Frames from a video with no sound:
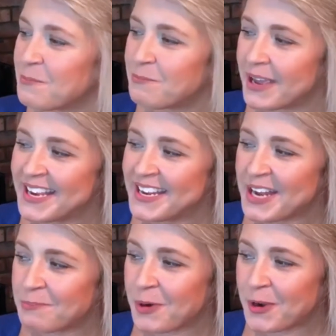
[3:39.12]
Big
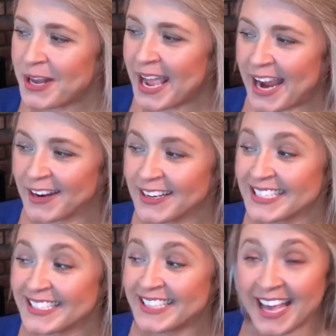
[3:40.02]
Nut Brown Hare
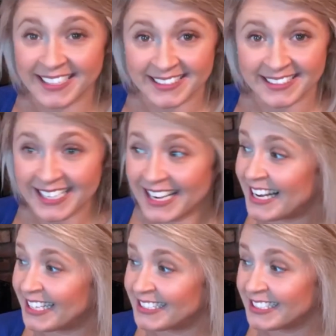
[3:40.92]
settled
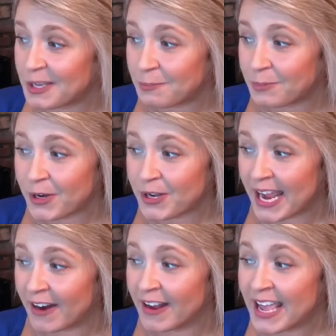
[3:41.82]
Little Nut Brown
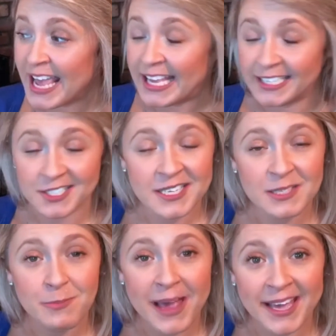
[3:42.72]
Hare into
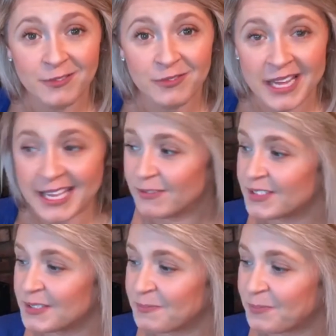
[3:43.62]
his bed of
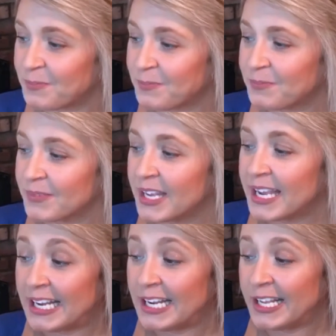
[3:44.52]
leaves.
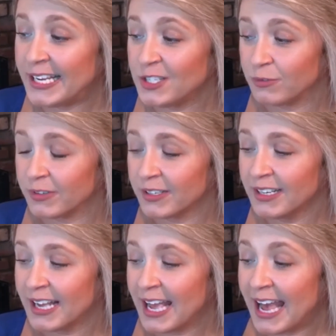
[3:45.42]
He leaned over
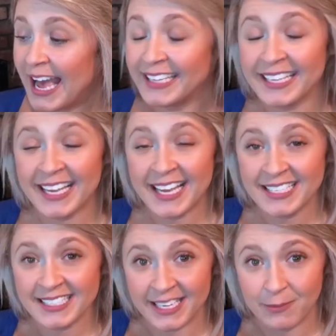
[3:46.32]
and
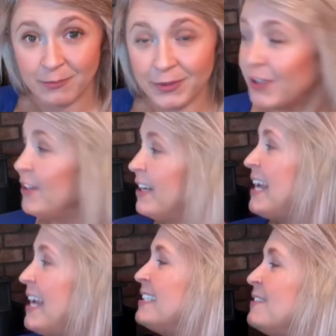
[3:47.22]
kissed him good
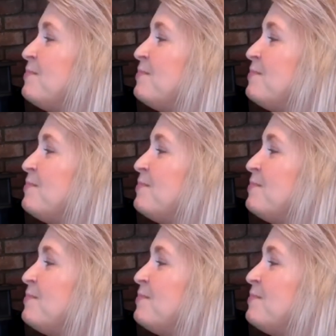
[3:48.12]
night.